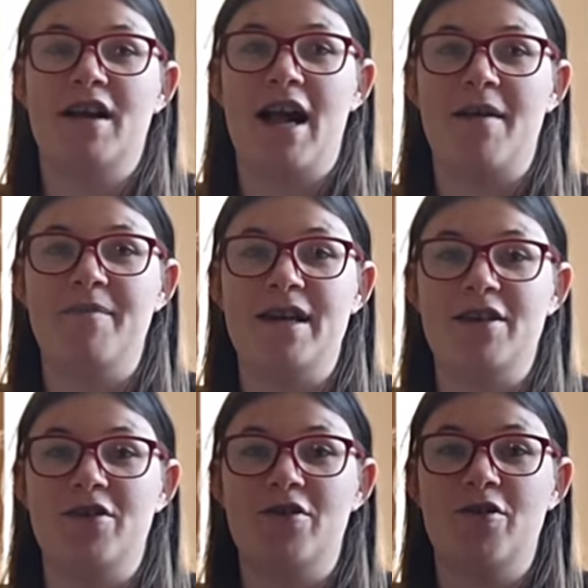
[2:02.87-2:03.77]
and
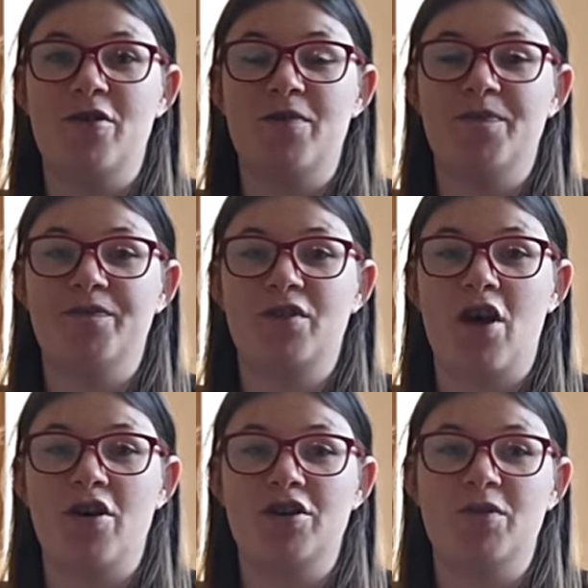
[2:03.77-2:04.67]
make your
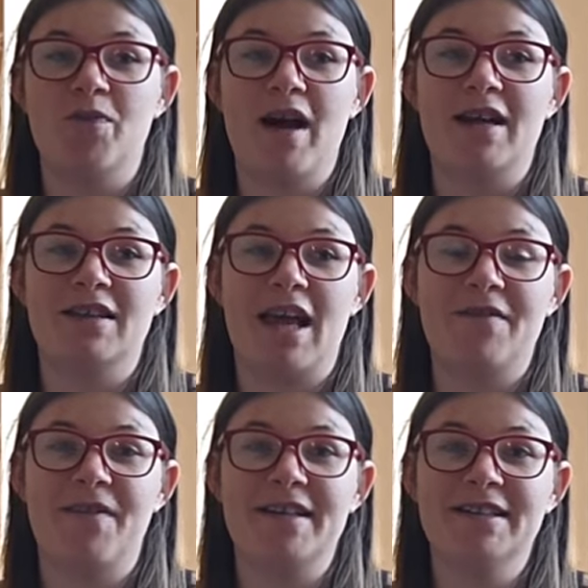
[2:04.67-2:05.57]
garden
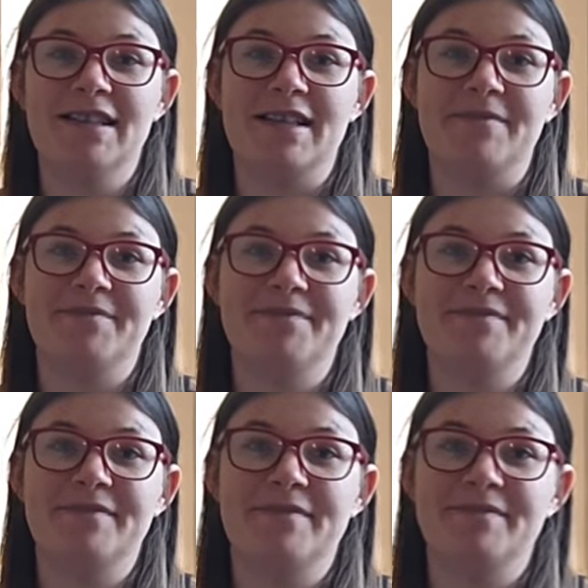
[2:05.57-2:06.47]
wildlife friendly.
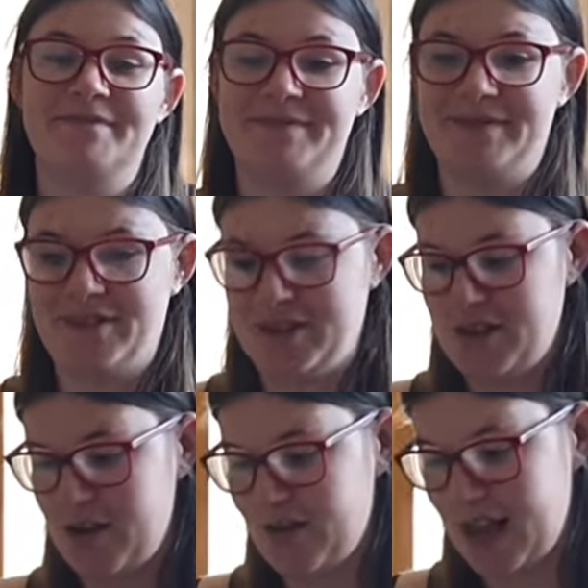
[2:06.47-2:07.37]

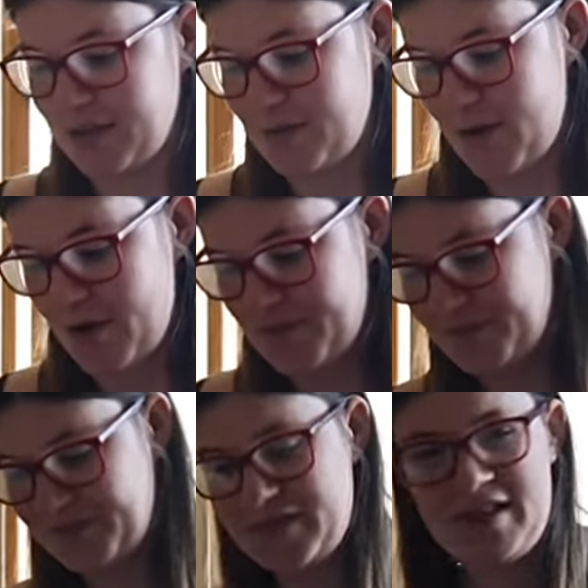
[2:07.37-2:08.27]
So that's what
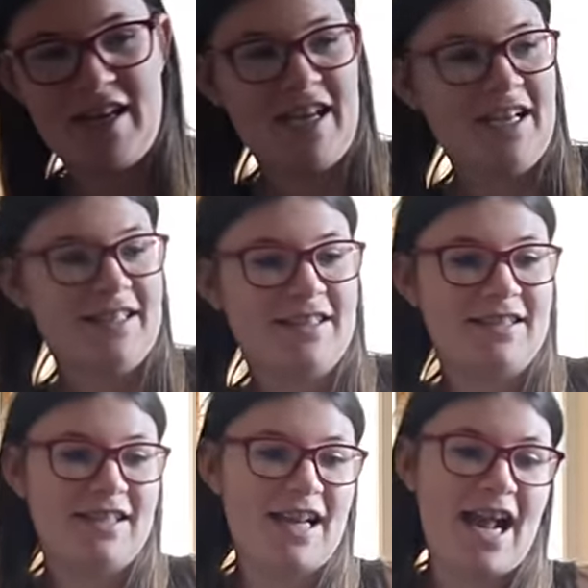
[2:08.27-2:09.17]

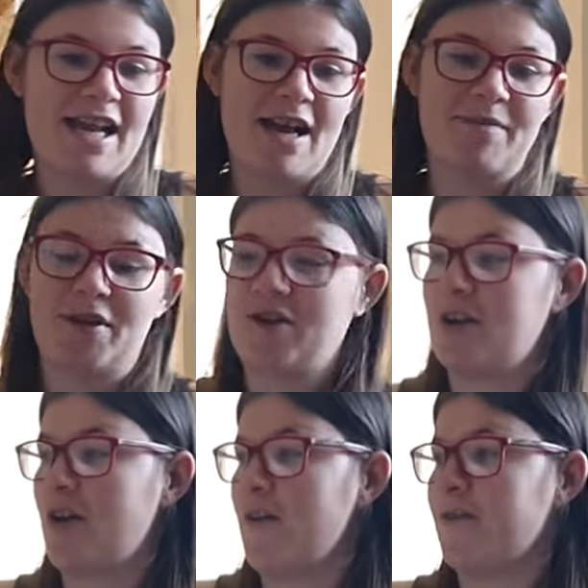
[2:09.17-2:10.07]
today I'm going to
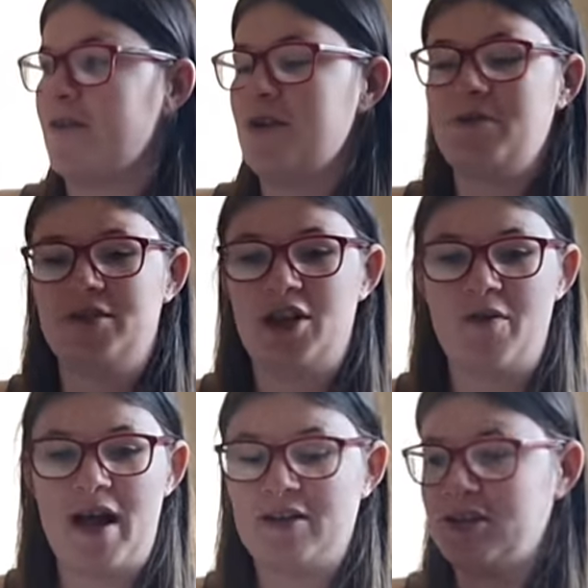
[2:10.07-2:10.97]
go through. So
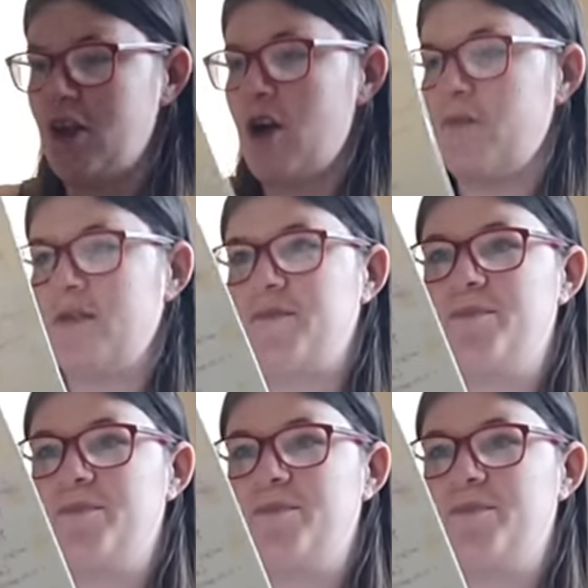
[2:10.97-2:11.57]
I'll start with